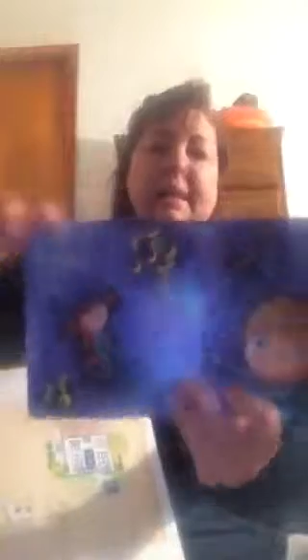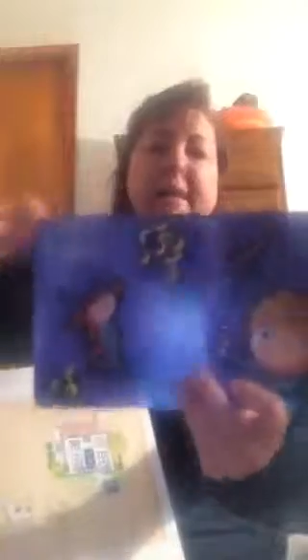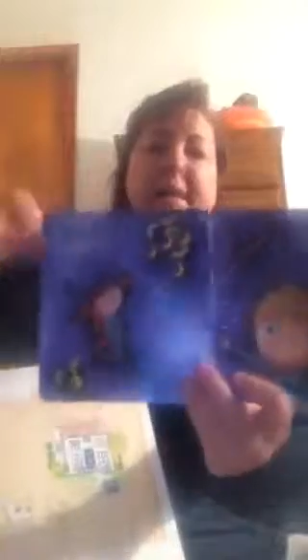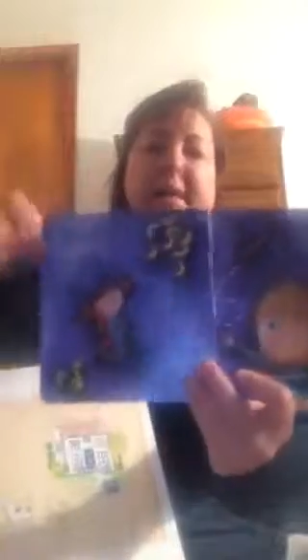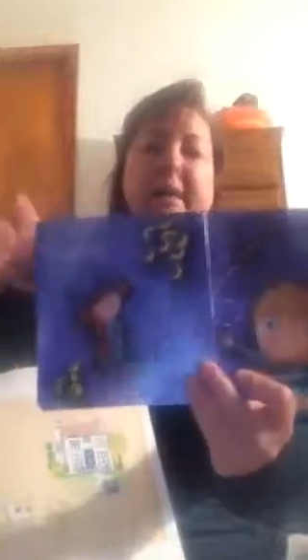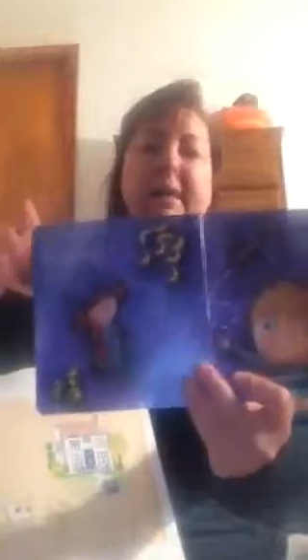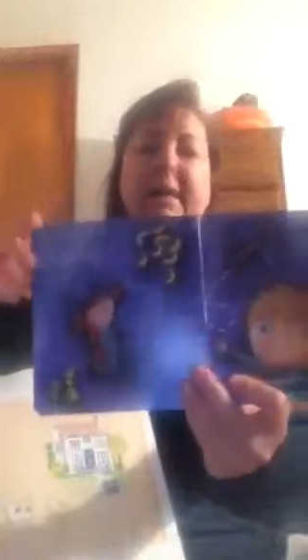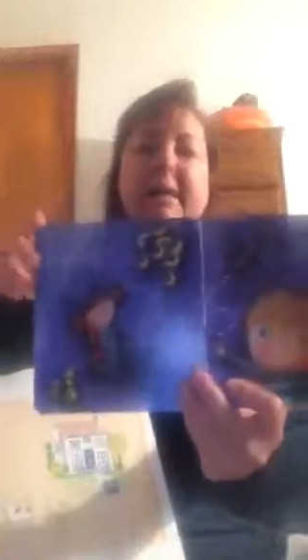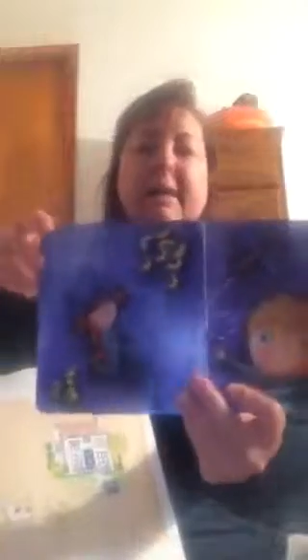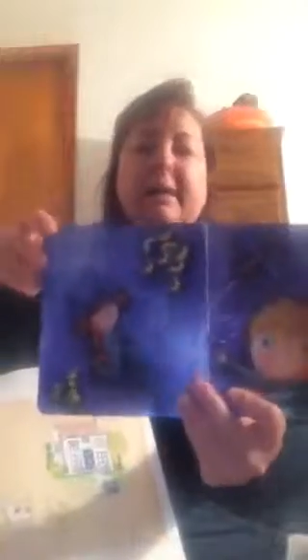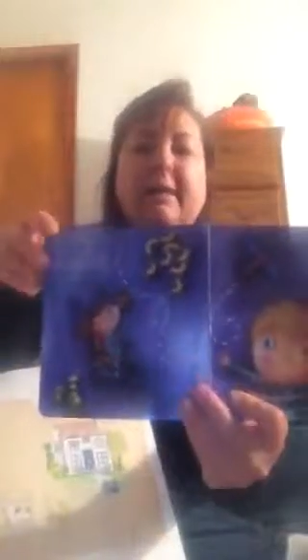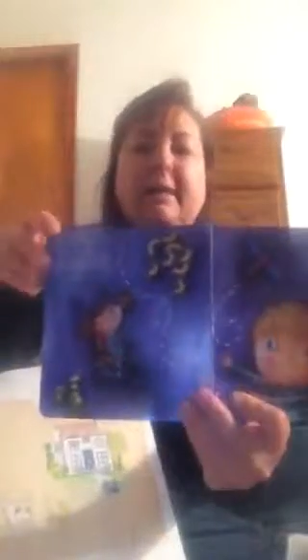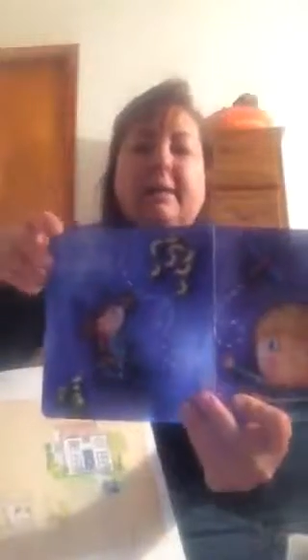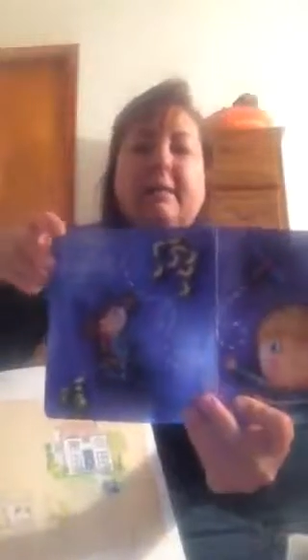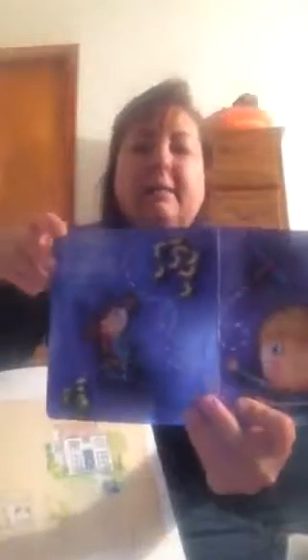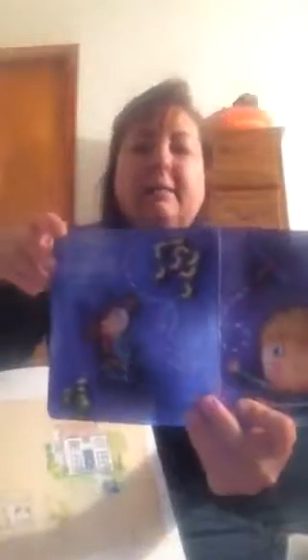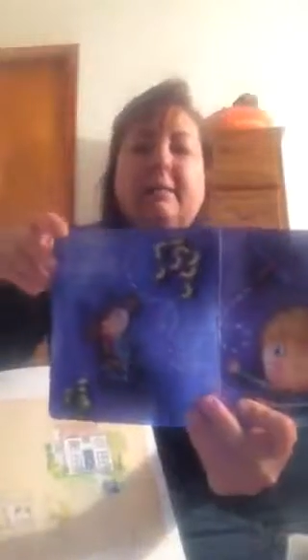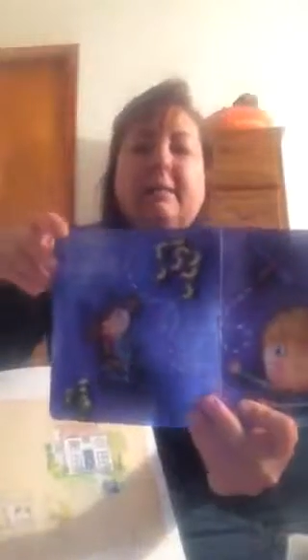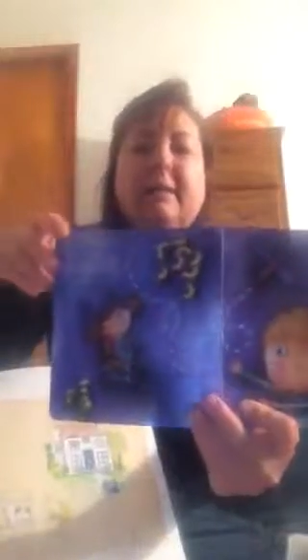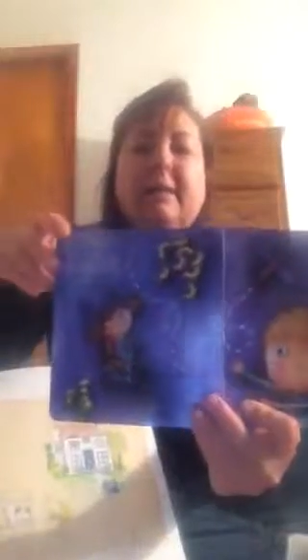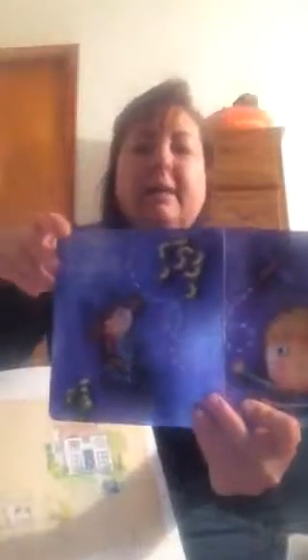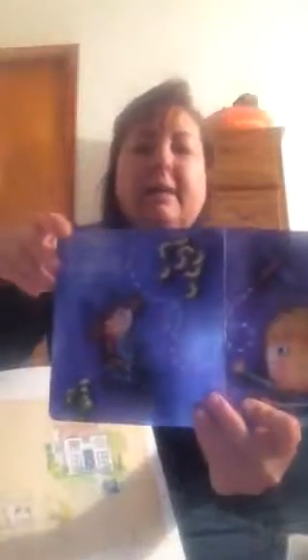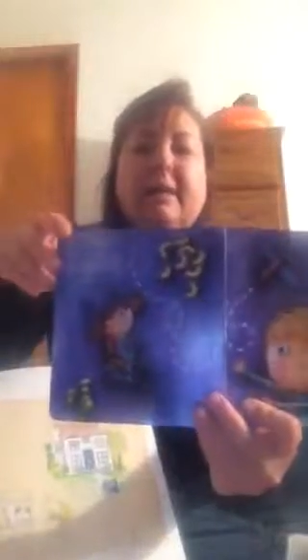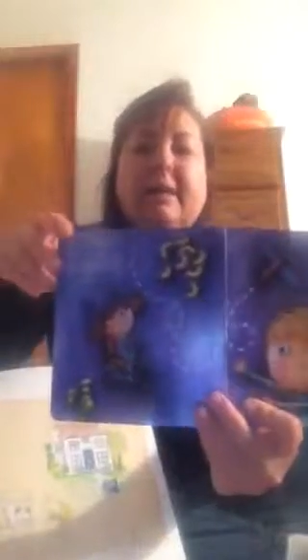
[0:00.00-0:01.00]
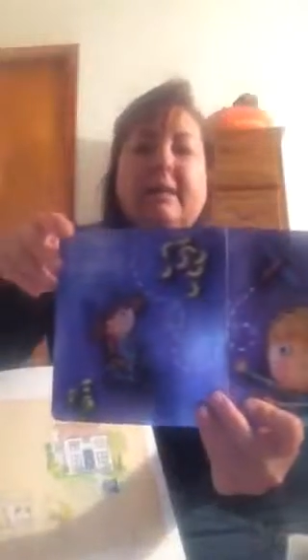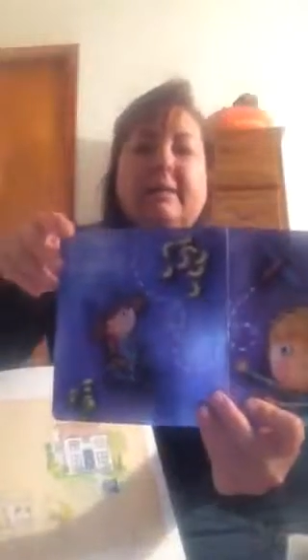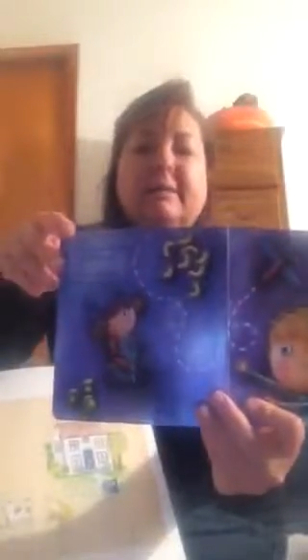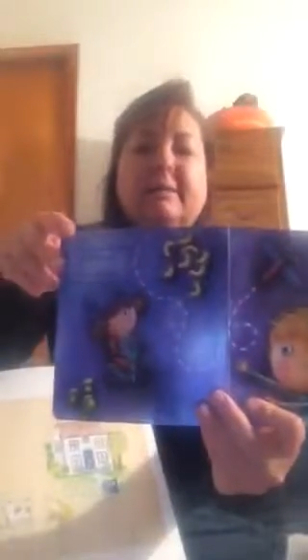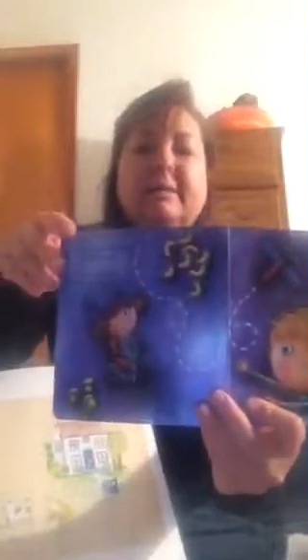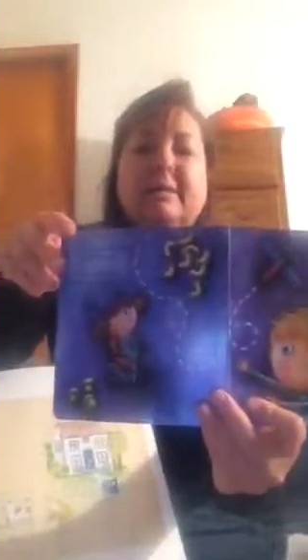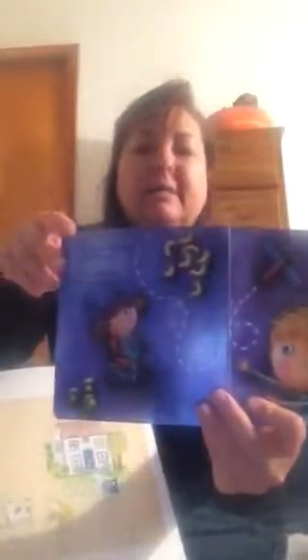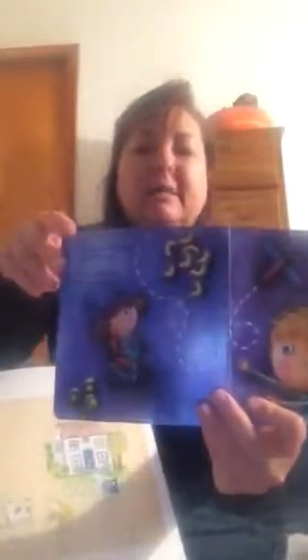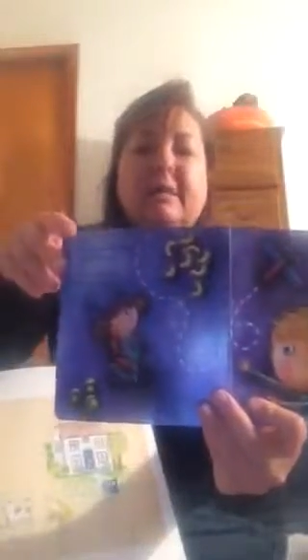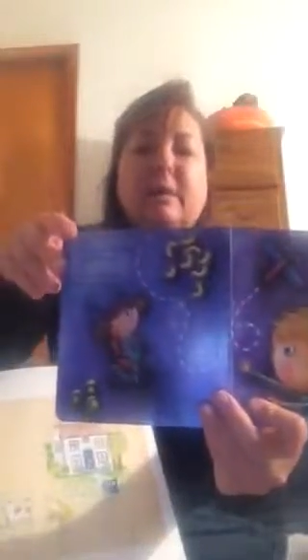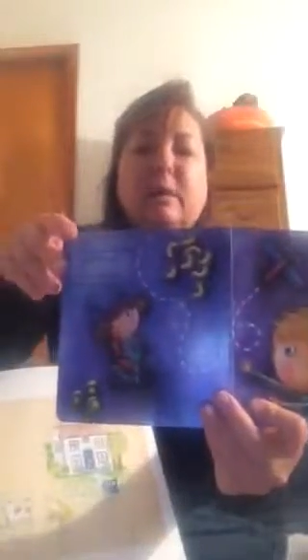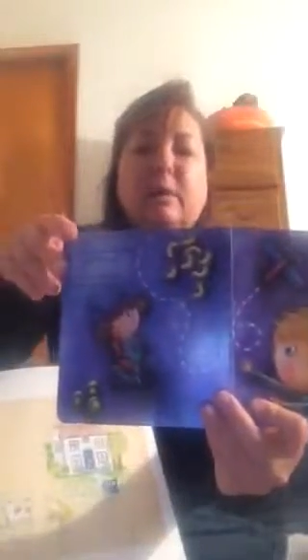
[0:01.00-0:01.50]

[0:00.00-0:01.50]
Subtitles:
and ask